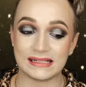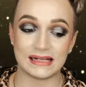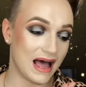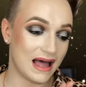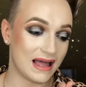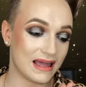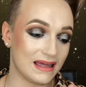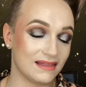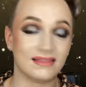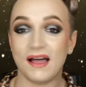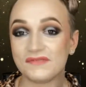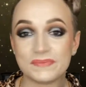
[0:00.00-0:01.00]
I
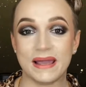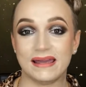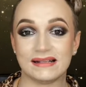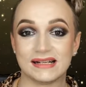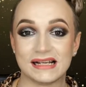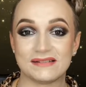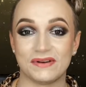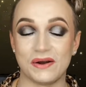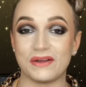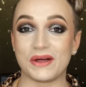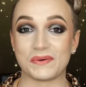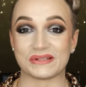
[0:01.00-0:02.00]
loved making today's video. I
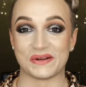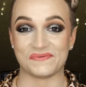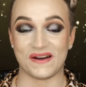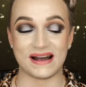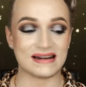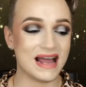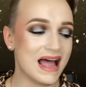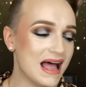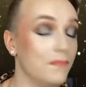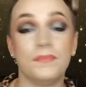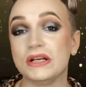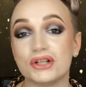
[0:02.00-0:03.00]
thought it was so fun.
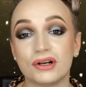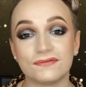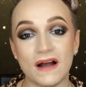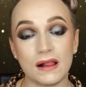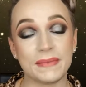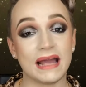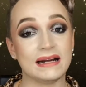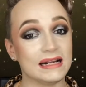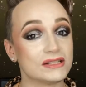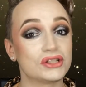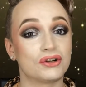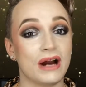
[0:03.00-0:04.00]
Be sure to follow me on
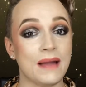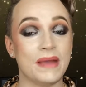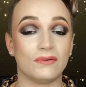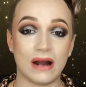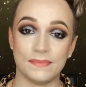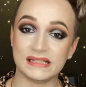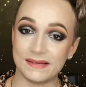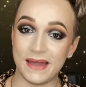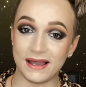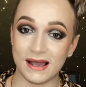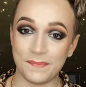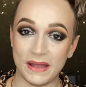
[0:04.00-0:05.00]
Instagram at
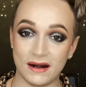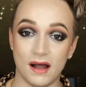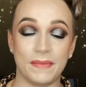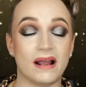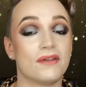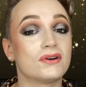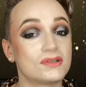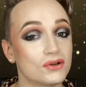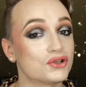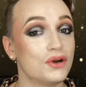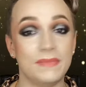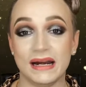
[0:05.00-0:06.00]
RobbyZMakeup, and all my other
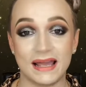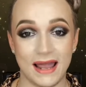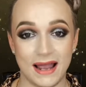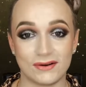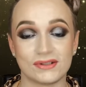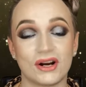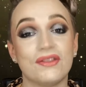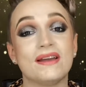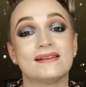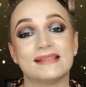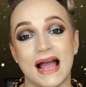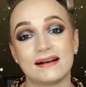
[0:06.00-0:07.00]
social media handles are the
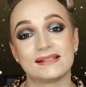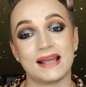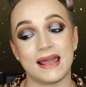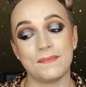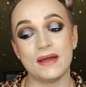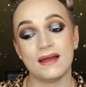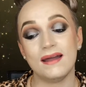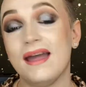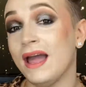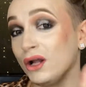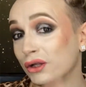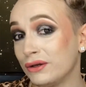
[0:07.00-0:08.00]
exact same,
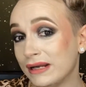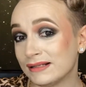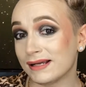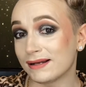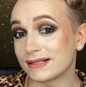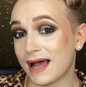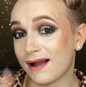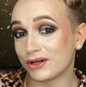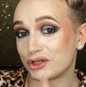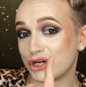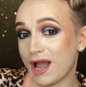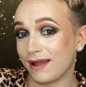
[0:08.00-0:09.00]
including TikTok.
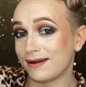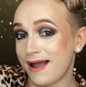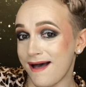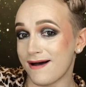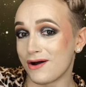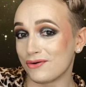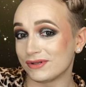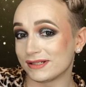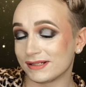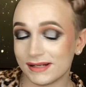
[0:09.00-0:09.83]
Check it out.